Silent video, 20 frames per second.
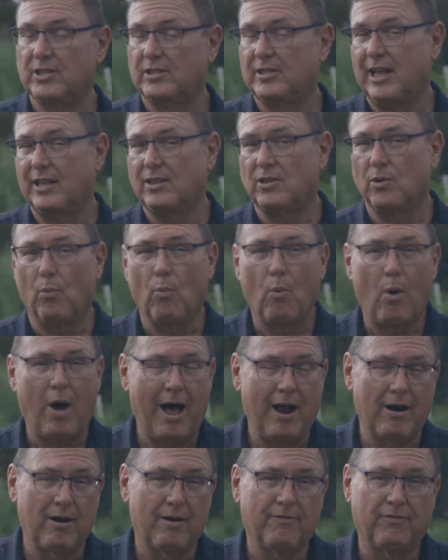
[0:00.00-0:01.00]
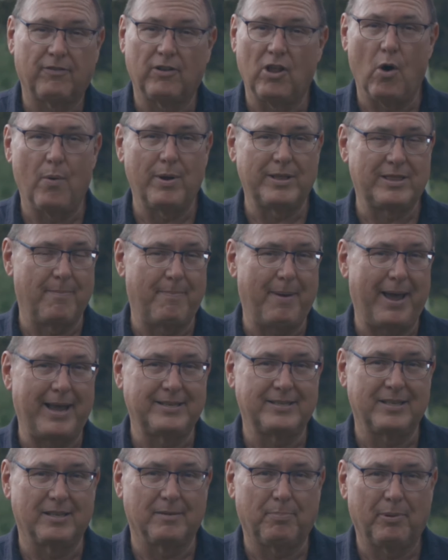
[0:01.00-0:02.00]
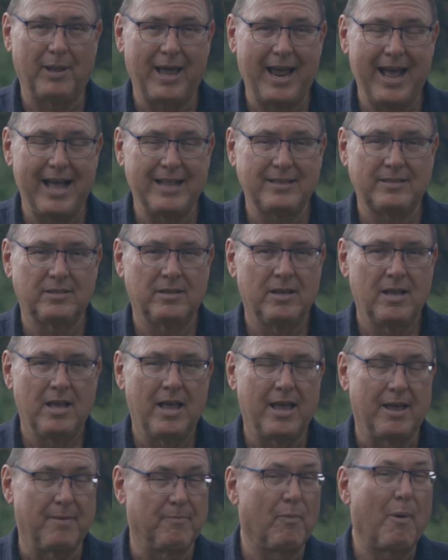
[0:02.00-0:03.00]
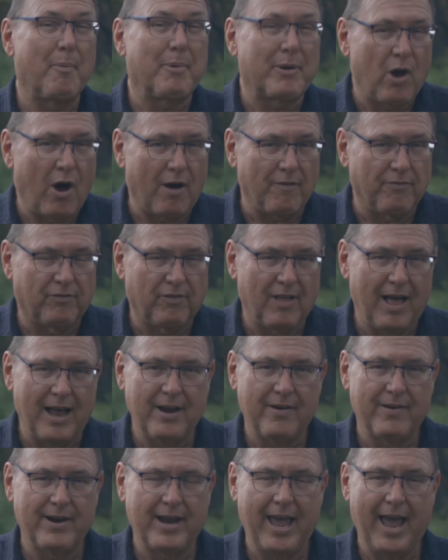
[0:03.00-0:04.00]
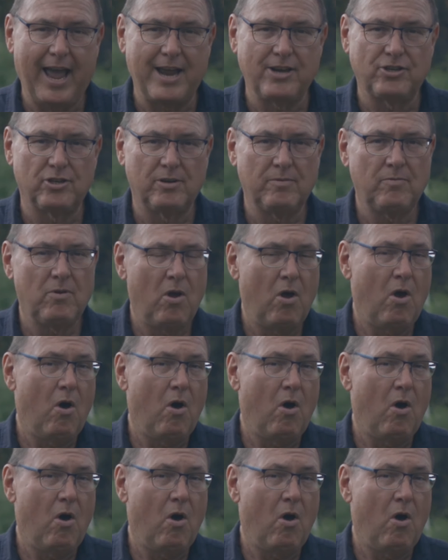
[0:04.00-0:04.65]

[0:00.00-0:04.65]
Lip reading: just let the water flow at the base of the plants in what we call flood irrigation,